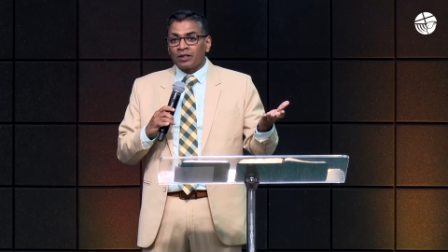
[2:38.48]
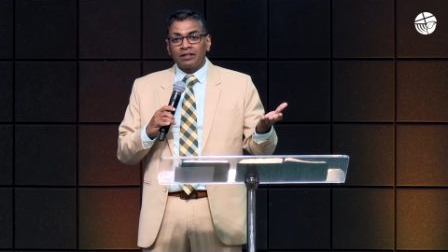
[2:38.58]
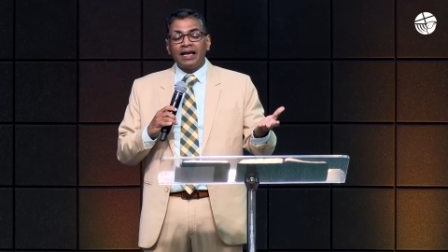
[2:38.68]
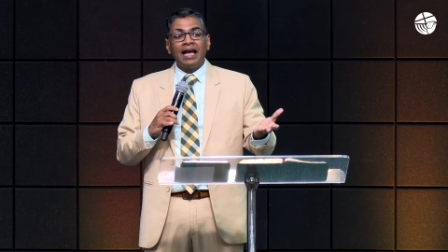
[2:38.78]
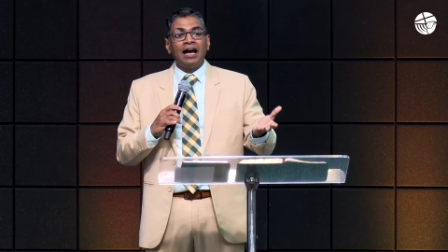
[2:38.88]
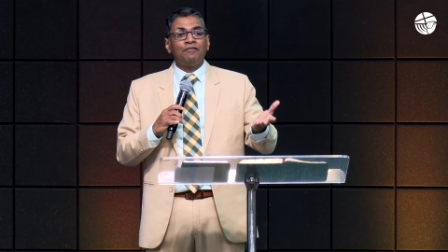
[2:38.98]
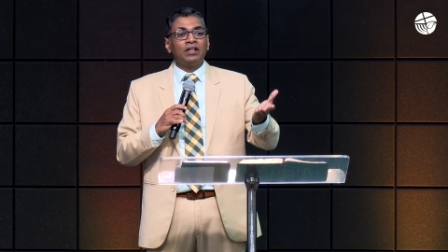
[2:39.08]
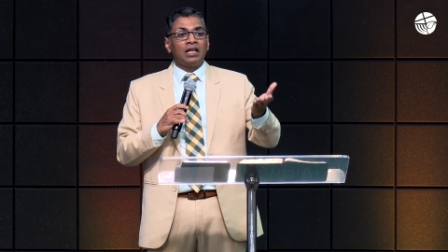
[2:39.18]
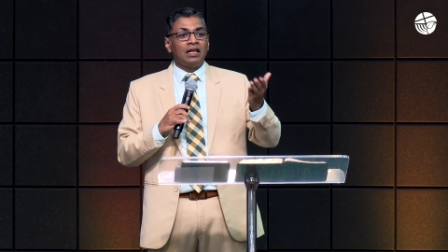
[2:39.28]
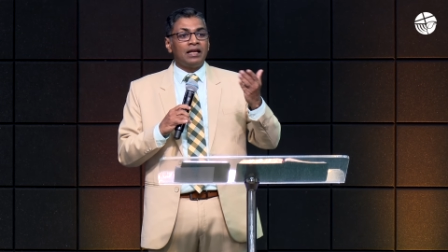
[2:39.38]
They have the
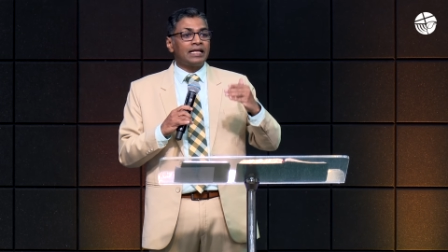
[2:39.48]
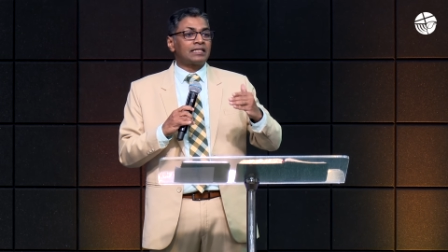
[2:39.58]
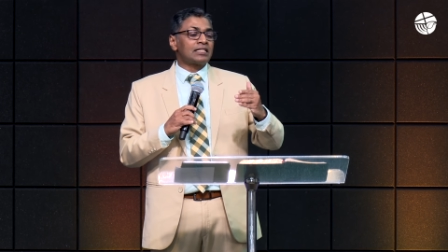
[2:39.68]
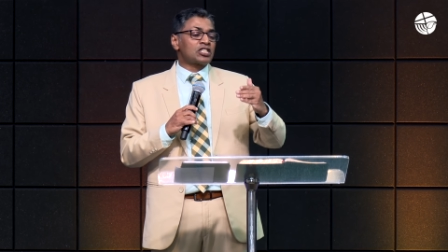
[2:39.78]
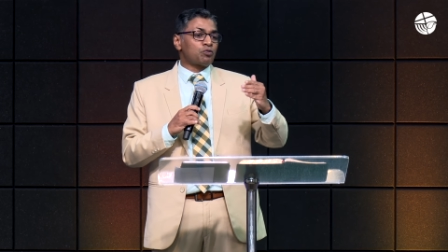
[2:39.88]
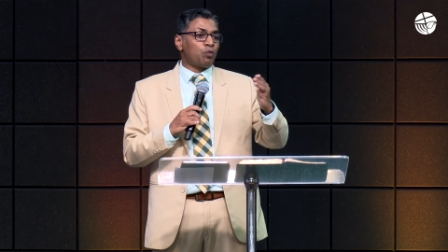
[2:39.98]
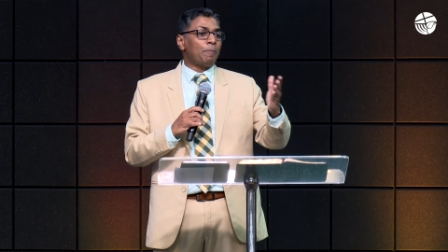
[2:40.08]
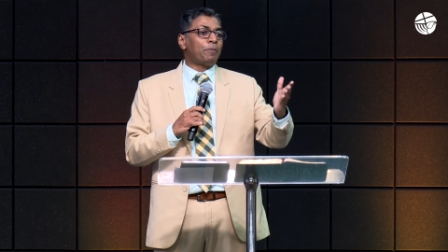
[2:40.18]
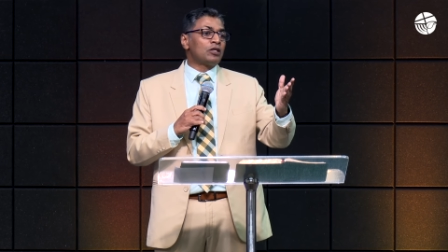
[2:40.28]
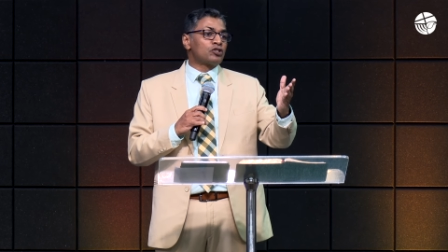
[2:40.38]
latest
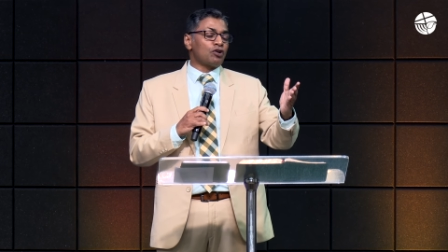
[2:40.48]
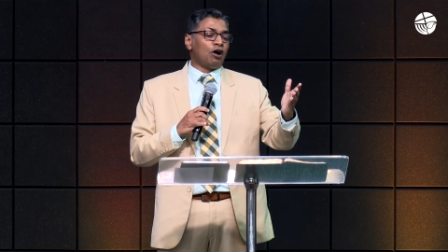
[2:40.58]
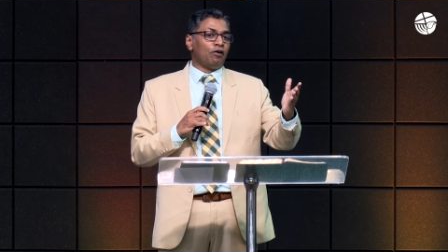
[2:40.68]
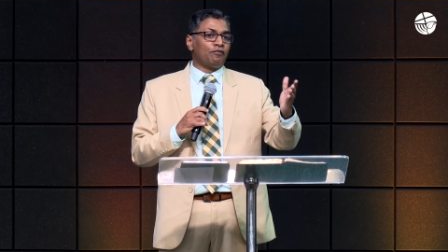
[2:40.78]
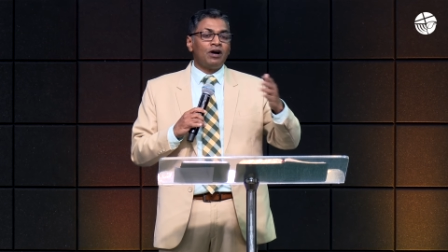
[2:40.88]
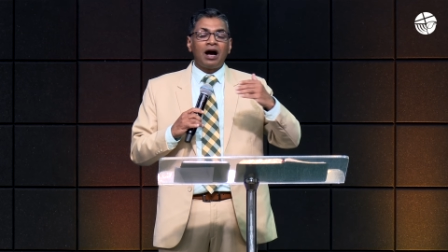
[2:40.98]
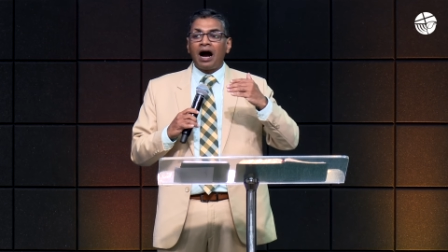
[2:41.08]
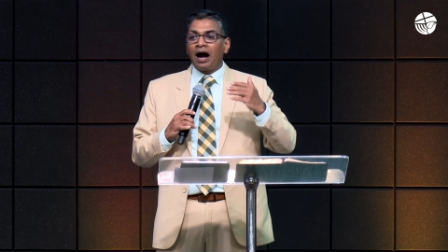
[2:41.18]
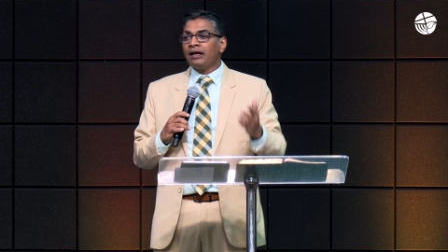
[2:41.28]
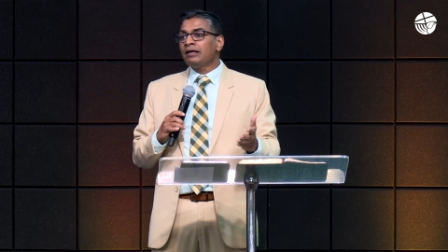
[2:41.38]
weapons of
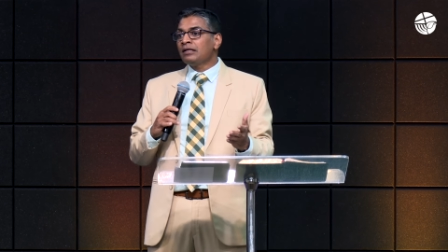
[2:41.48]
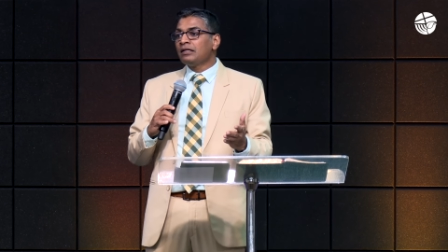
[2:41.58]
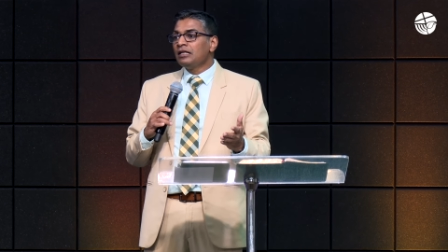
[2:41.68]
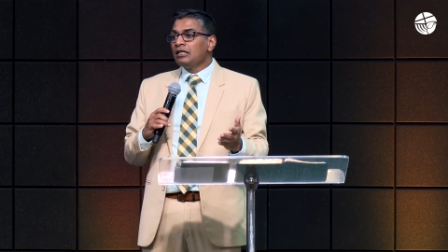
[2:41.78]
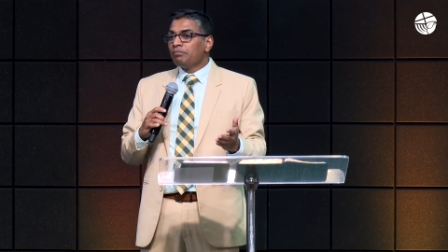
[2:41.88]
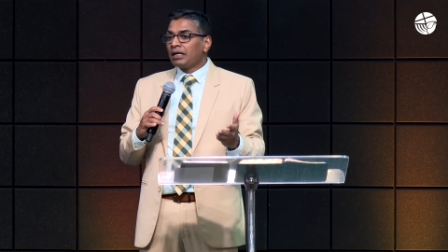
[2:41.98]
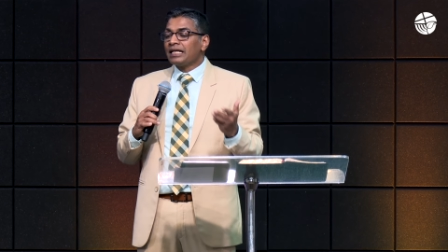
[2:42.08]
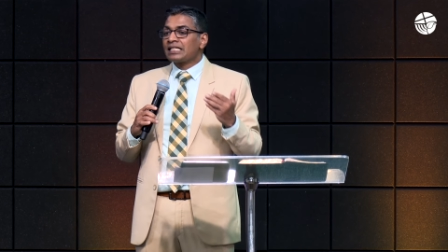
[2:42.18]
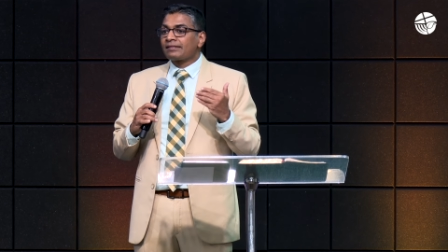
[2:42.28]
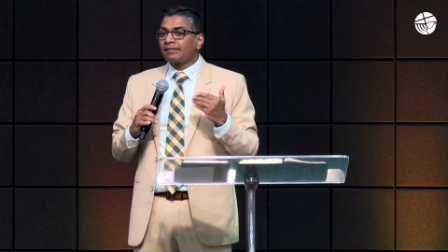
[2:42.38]
iron, but
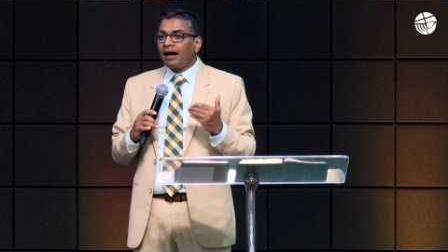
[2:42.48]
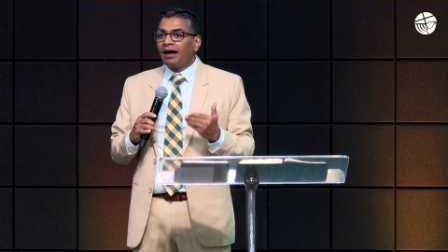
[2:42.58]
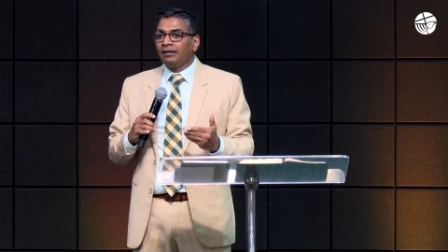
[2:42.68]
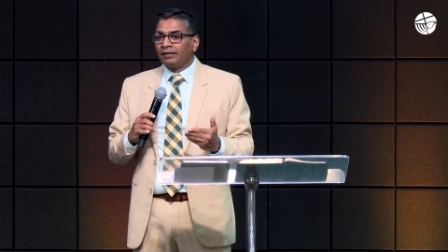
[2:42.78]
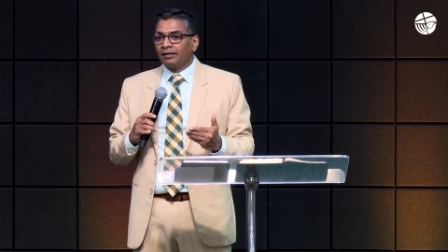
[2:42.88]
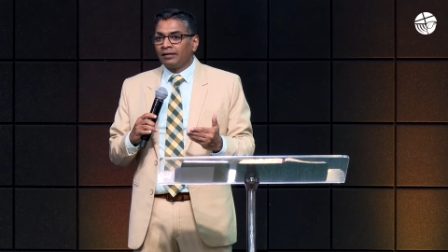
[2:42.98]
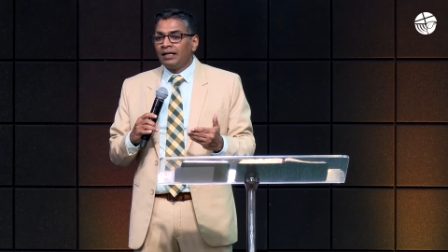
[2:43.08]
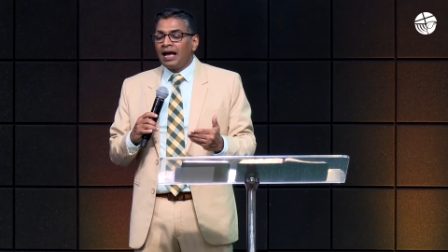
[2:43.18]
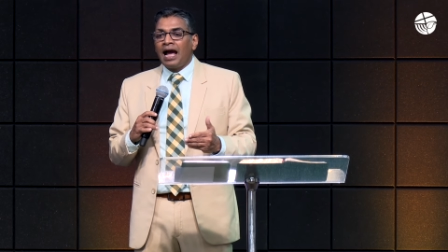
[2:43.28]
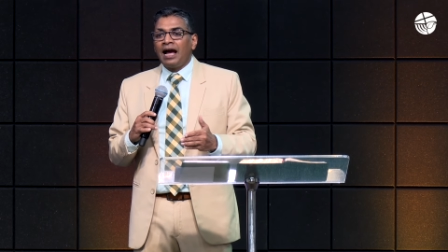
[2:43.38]
Israel
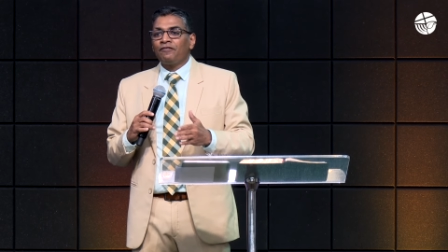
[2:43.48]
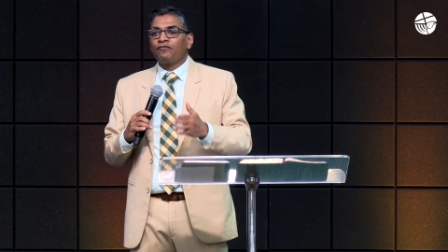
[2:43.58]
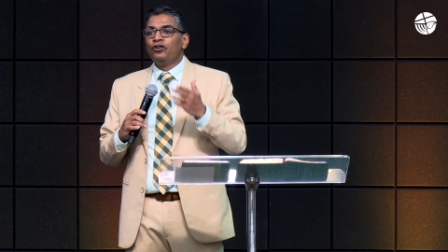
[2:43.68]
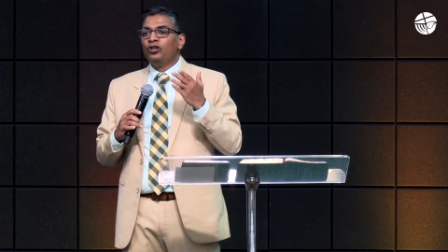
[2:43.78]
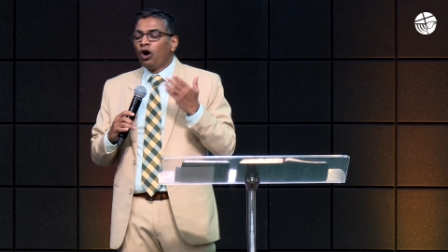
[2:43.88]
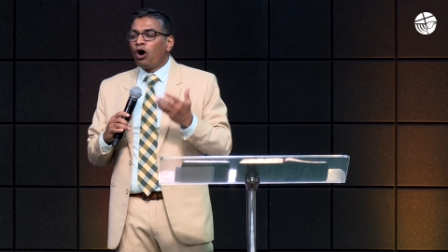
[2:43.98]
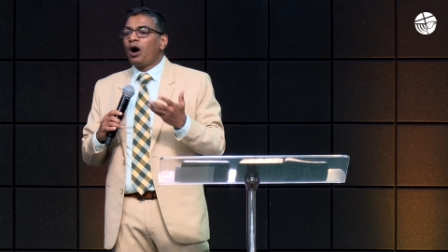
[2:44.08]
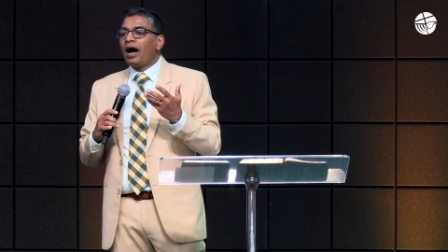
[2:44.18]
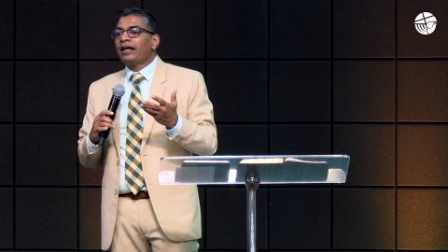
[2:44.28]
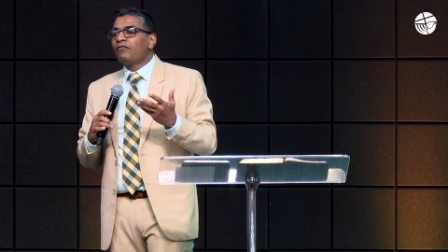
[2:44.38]
have no
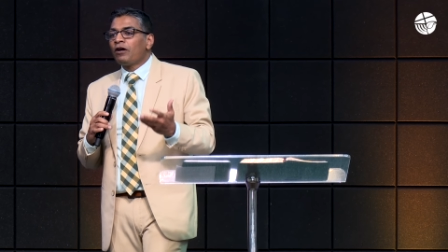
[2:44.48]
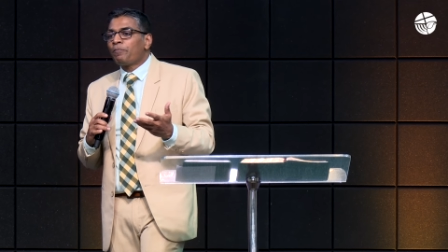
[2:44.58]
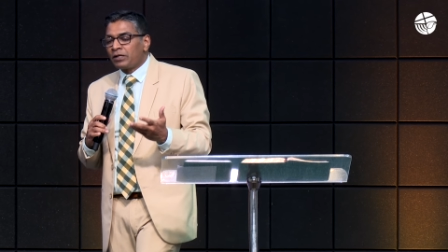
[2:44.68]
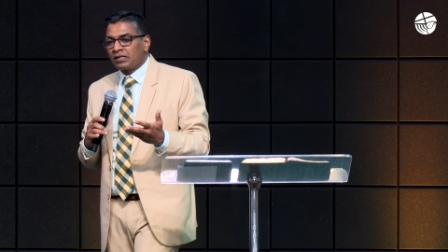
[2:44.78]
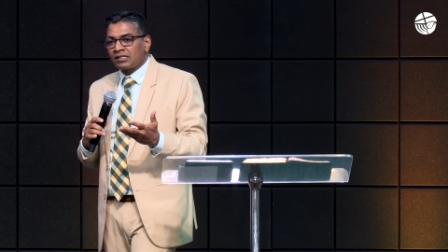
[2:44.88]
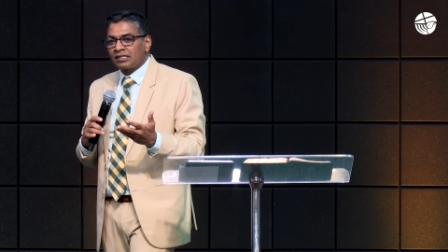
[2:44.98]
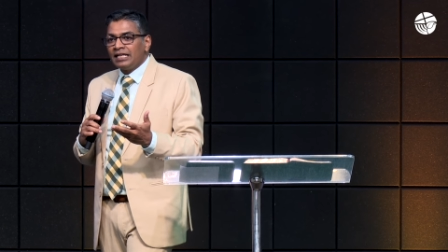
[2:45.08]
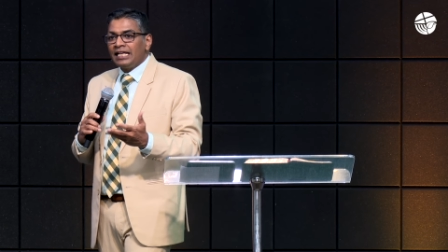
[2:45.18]
iron weapons.